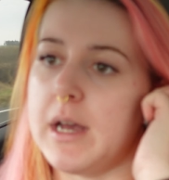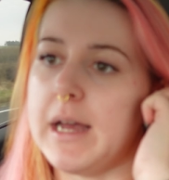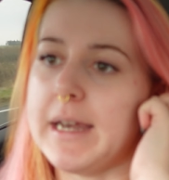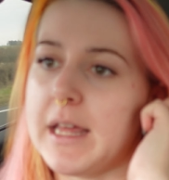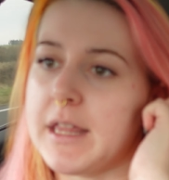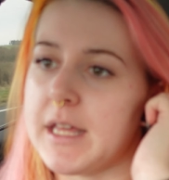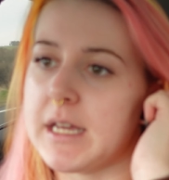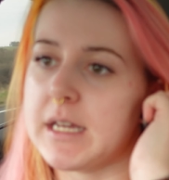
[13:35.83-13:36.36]

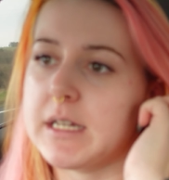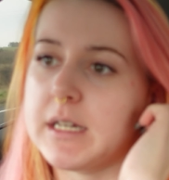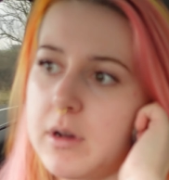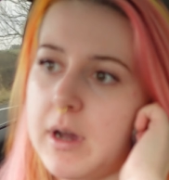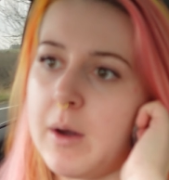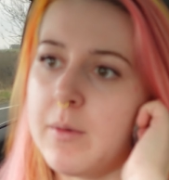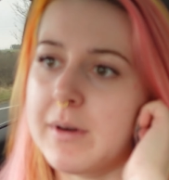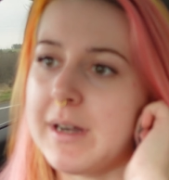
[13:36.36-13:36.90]
And I think
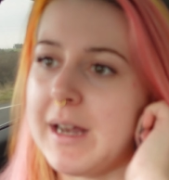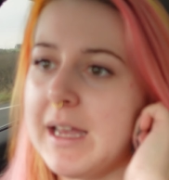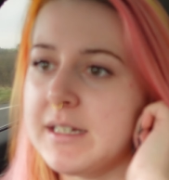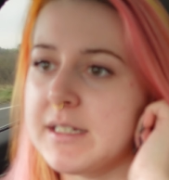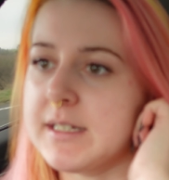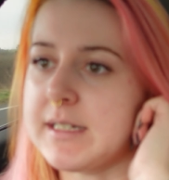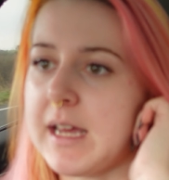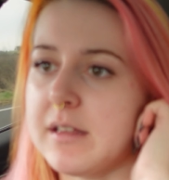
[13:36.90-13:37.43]
I would
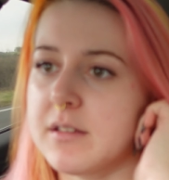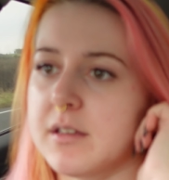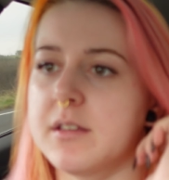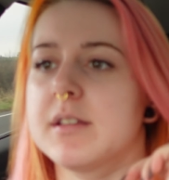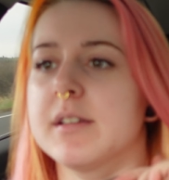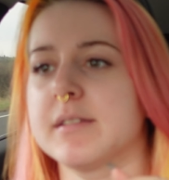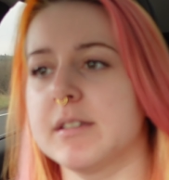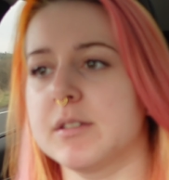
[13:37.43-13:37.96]
like to tell
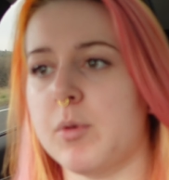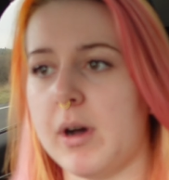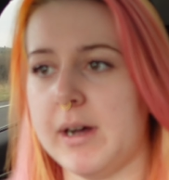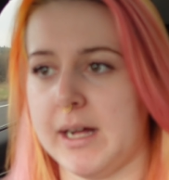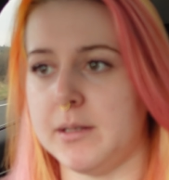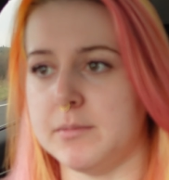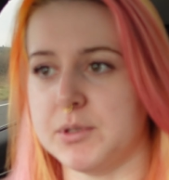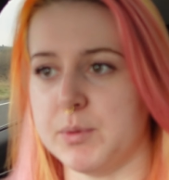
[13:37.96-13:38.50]
you this is what
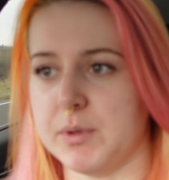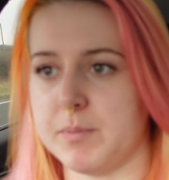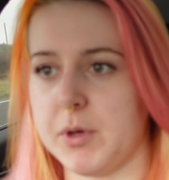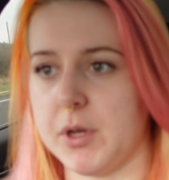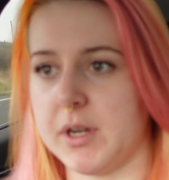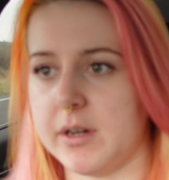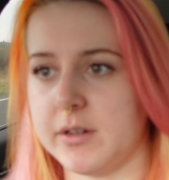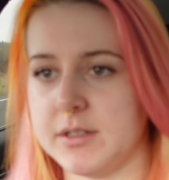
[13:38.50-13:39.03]
helped with
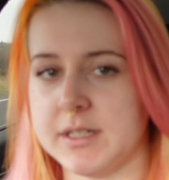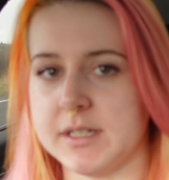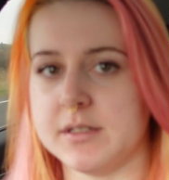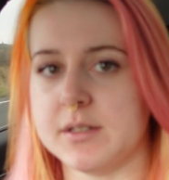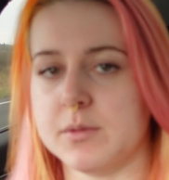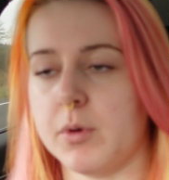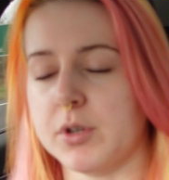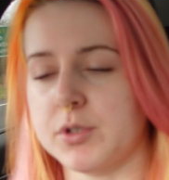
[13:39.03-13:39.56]
burnout and
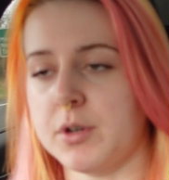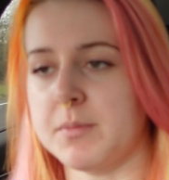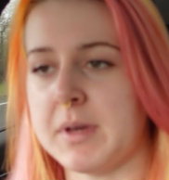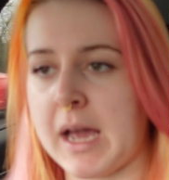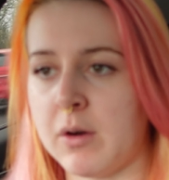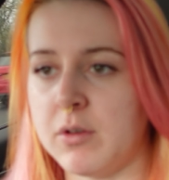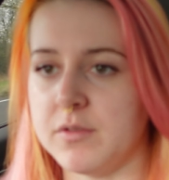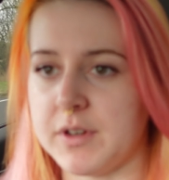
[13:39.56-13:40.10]
this is what got
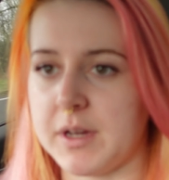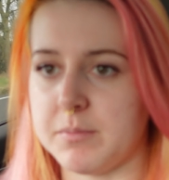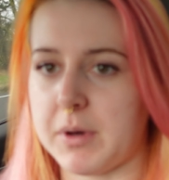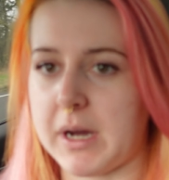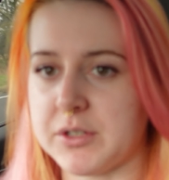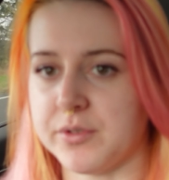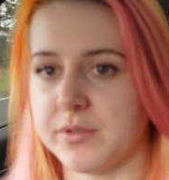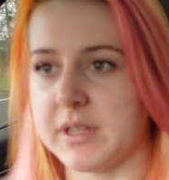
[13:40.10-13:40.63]
me out of it,
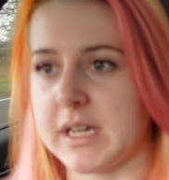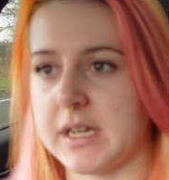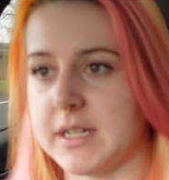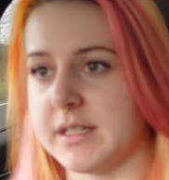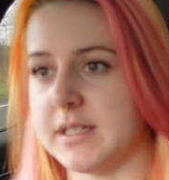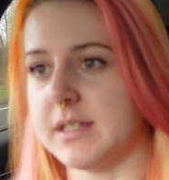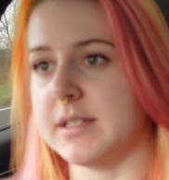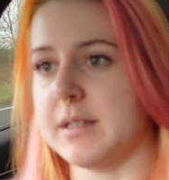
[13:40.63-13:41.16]
but I don't think
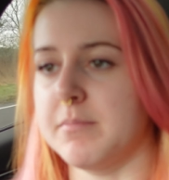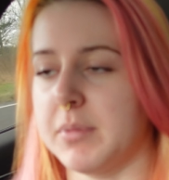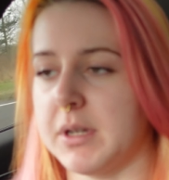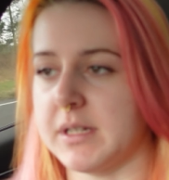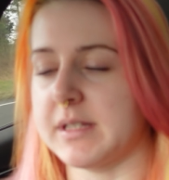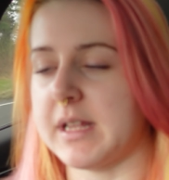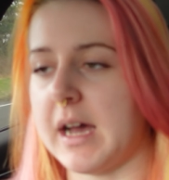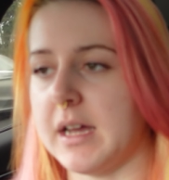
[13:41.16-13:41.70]
it's as
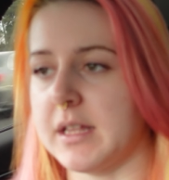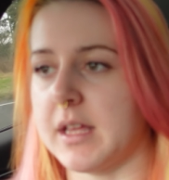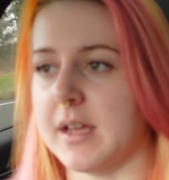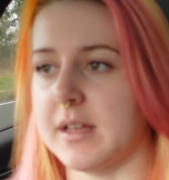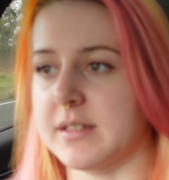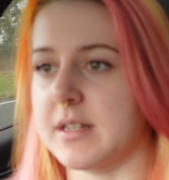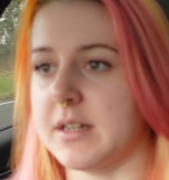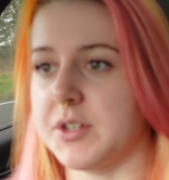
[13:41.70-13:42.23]
simple as that. I
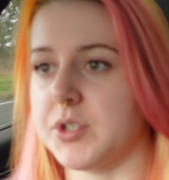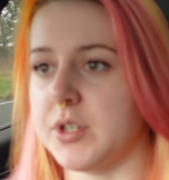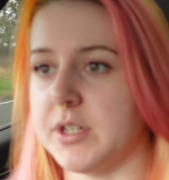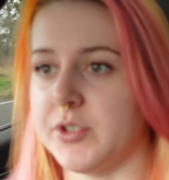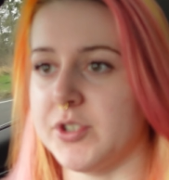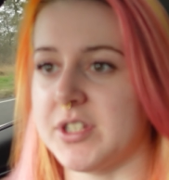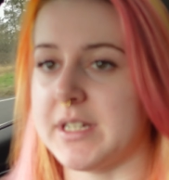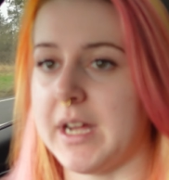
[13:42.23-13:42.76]
think it's
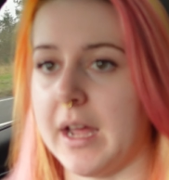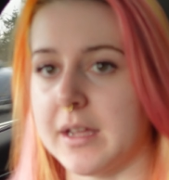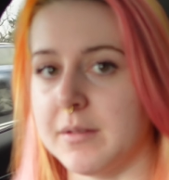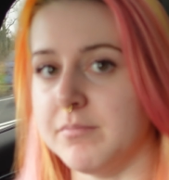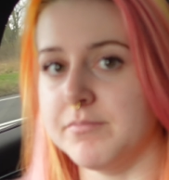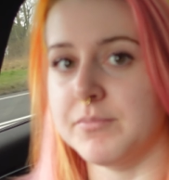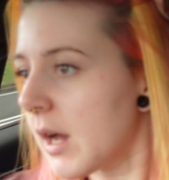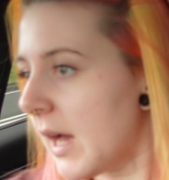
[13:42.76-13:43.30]
literally just
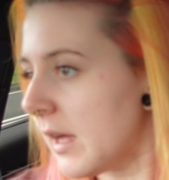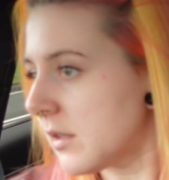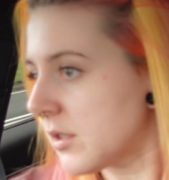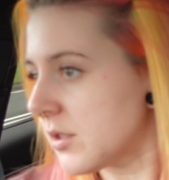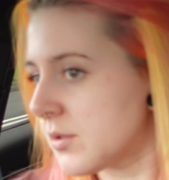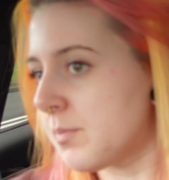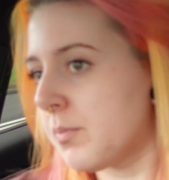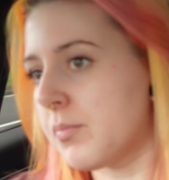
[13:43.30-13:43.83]
time
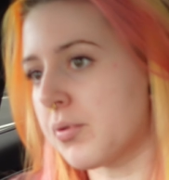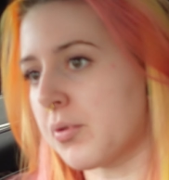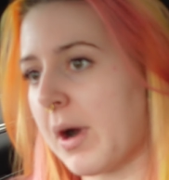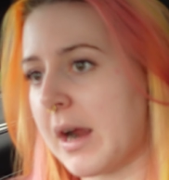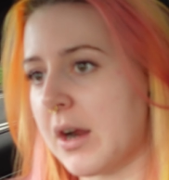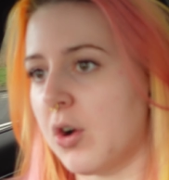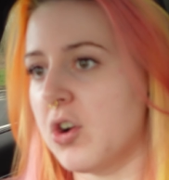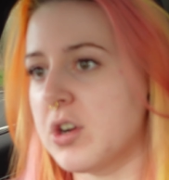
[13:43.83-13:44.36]
and
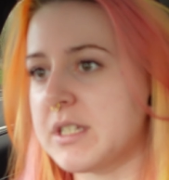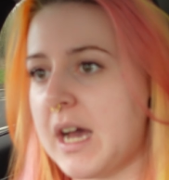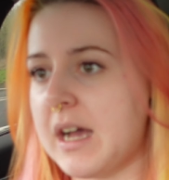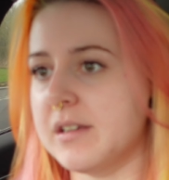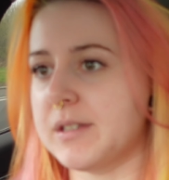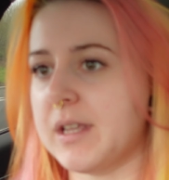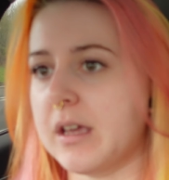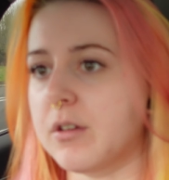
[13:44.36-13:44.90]

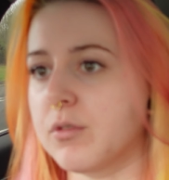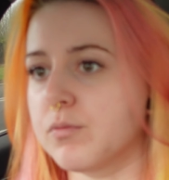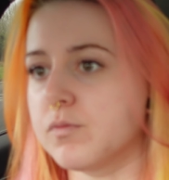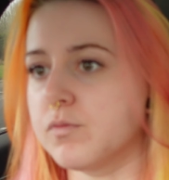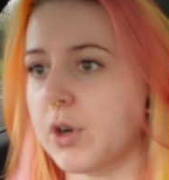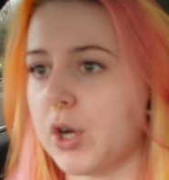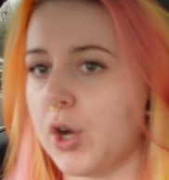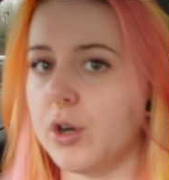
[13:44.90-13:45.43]
prioritizing
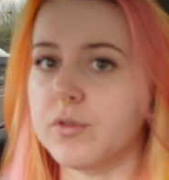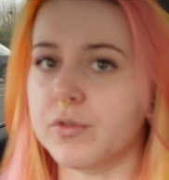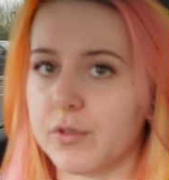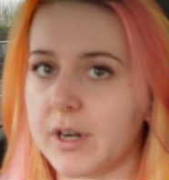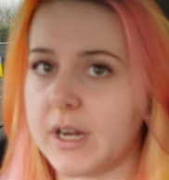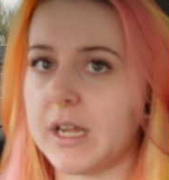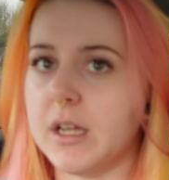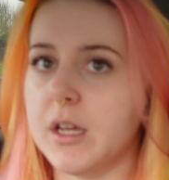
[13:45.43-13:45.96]

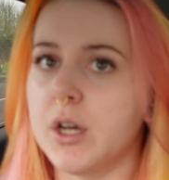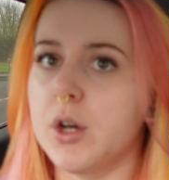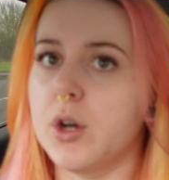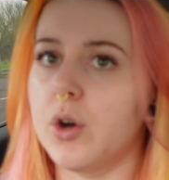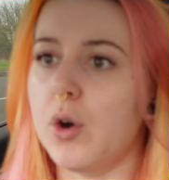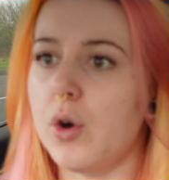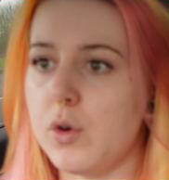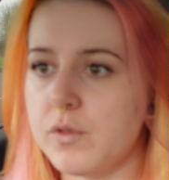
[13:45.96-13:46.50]
recovery
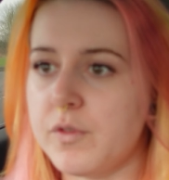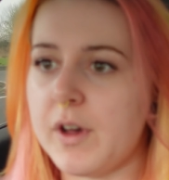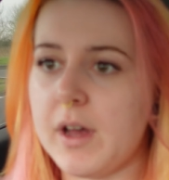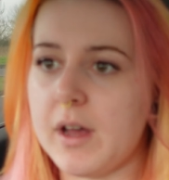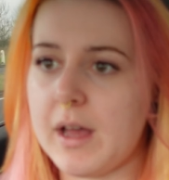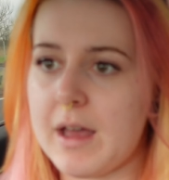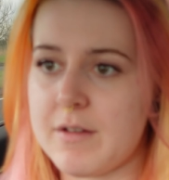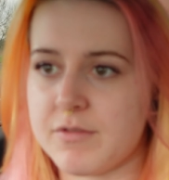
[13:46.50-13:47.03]

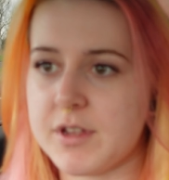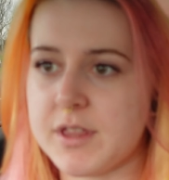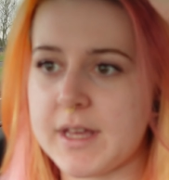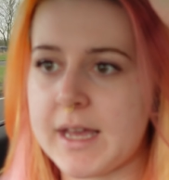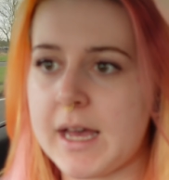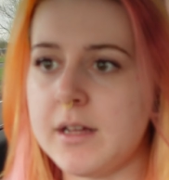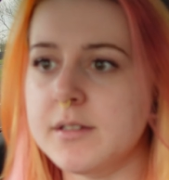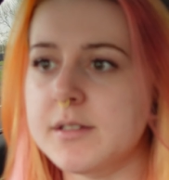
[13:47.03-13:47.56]
over
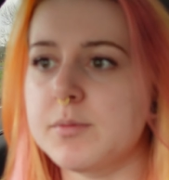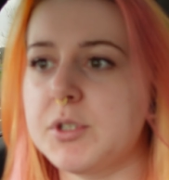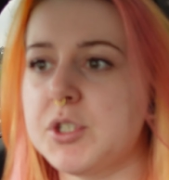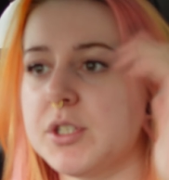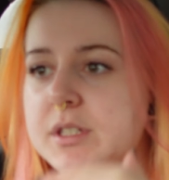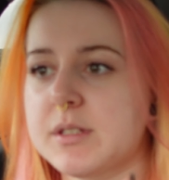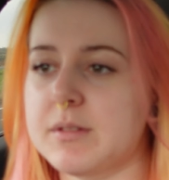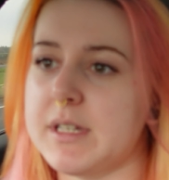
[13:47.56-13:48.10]
everything else,
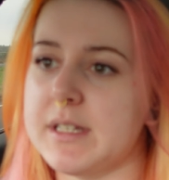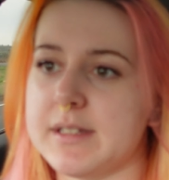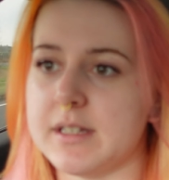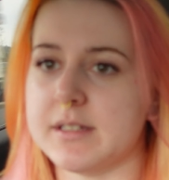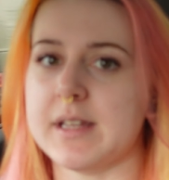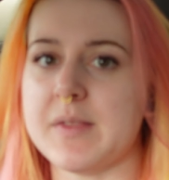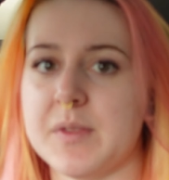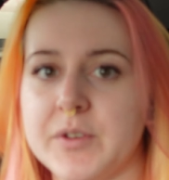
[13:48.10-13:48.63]
which is
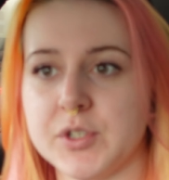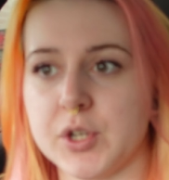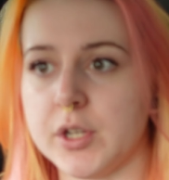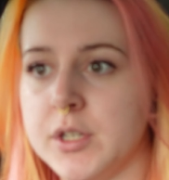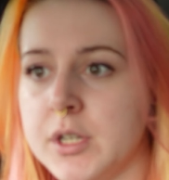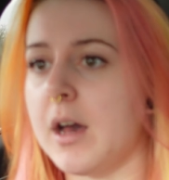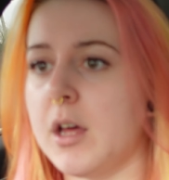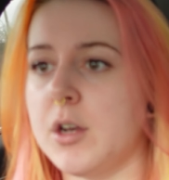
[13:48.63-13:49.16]
easier said than done.